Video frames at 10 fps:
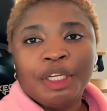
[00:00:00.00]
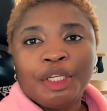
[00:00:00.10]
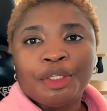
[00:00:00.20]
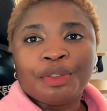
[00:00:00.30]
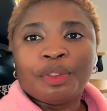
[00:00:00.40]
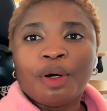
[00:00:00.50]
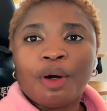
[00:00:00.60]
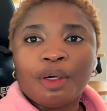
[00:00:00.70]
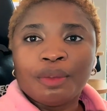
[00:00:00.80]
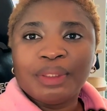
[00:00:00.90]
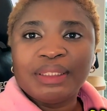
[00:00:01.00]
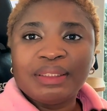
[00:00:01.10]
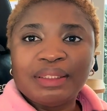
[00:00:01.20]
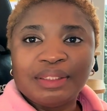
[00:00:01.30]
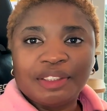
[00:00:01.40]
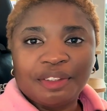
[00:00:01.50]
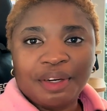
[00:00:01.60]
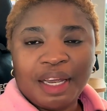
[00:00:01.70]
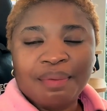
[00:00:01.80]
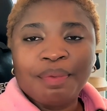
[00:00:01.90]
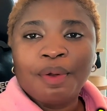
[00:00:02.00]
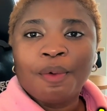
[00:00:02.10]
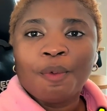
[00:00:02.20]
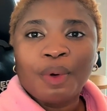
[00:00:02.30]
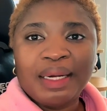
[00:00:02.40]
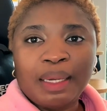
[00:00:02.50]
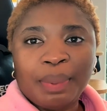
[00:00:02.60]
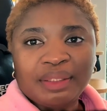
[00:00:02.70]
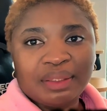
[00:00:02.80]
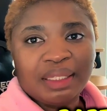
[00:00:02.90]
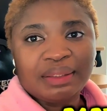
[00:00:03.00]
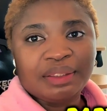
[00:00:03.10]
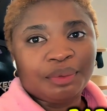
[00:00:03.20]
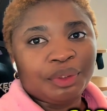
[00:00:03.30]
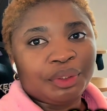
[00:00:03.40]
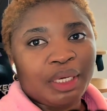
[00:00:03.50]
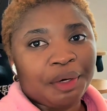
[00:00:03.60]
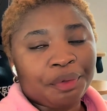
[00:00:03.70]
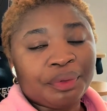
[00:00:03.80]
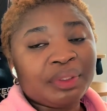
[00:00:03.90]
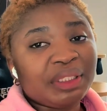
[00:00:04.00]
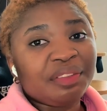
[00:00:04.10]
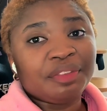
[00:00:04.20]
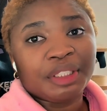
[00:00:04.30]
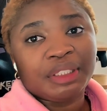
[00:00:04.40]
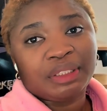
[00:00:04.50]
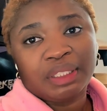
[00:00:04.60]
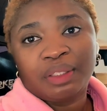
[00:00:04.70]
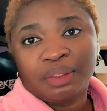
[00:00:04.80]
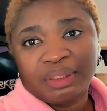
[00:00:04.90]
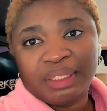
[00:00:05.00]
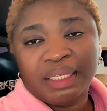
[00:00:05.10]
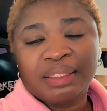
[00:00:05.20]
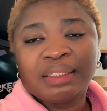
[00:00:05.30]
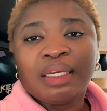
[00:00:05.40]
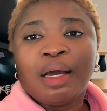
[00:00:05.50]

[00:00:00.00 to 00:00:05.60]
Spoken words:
you should always describe why that particular situation arose, if there is a context,